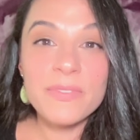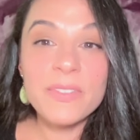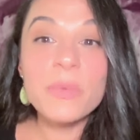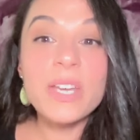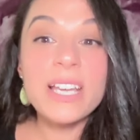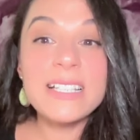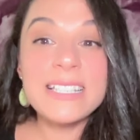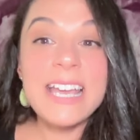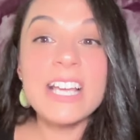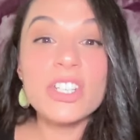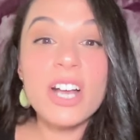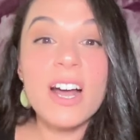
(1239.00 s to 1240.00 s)
and we can
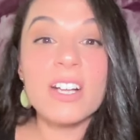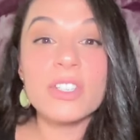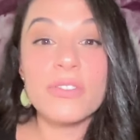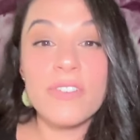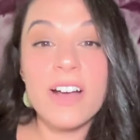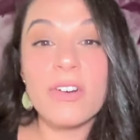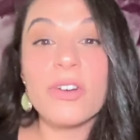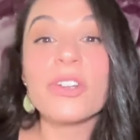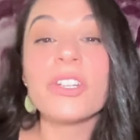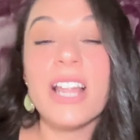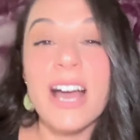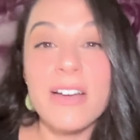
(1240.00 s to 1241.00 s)
take charge of our own
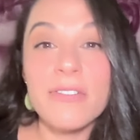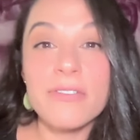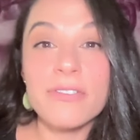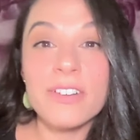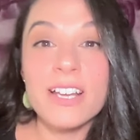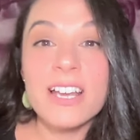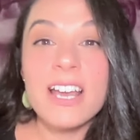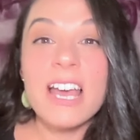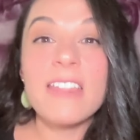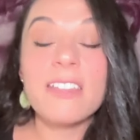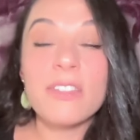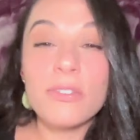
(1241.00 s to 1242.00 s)
life.
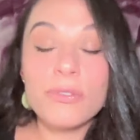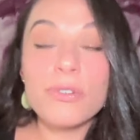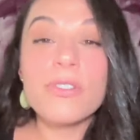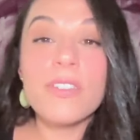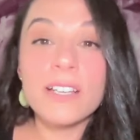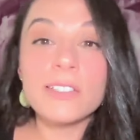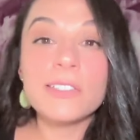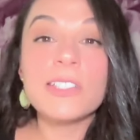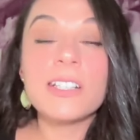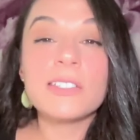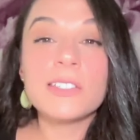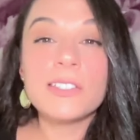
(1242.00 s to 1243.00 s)
And then through this
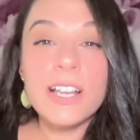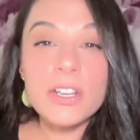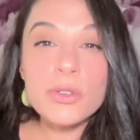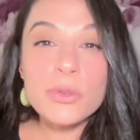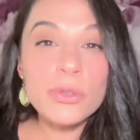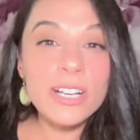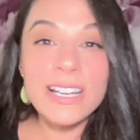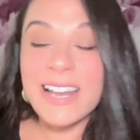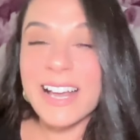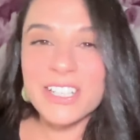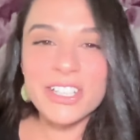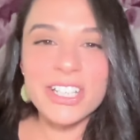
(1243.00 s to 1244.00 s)
sensual
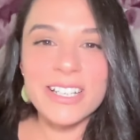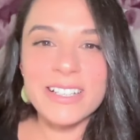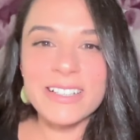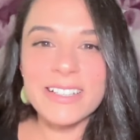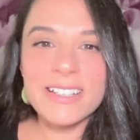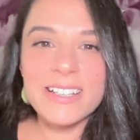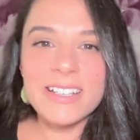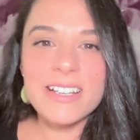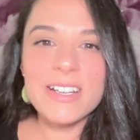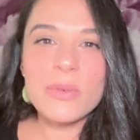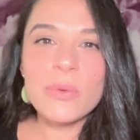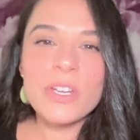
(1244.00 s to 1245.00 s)
connection,
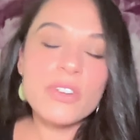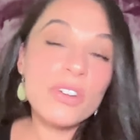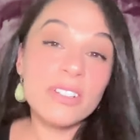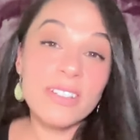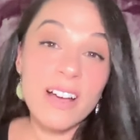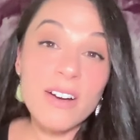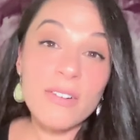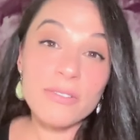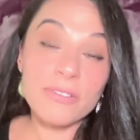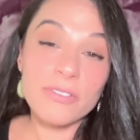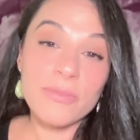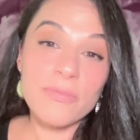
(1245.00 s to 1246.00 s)
we know love
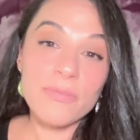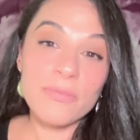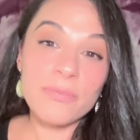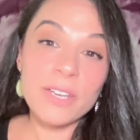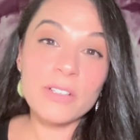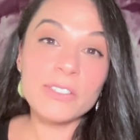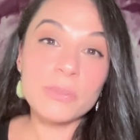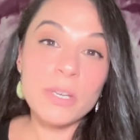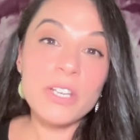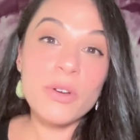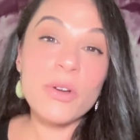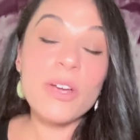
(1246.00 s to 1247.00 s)
because we
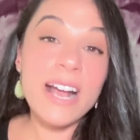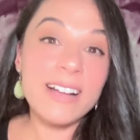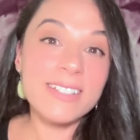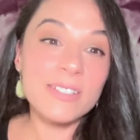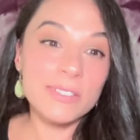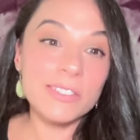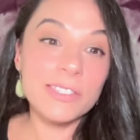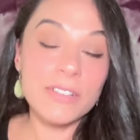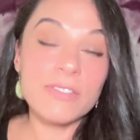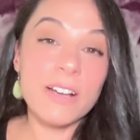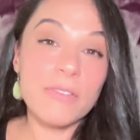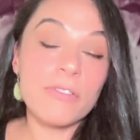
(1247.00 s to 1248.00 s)
know how to
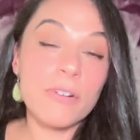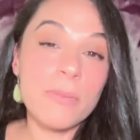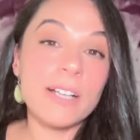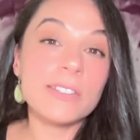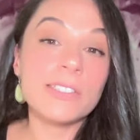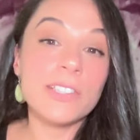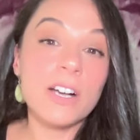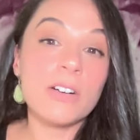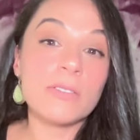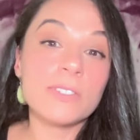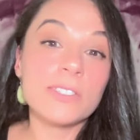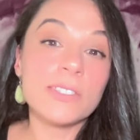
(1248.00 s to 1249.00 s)
receive love from
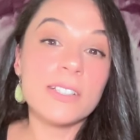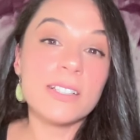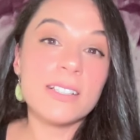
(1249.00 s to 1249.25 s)
ourselves.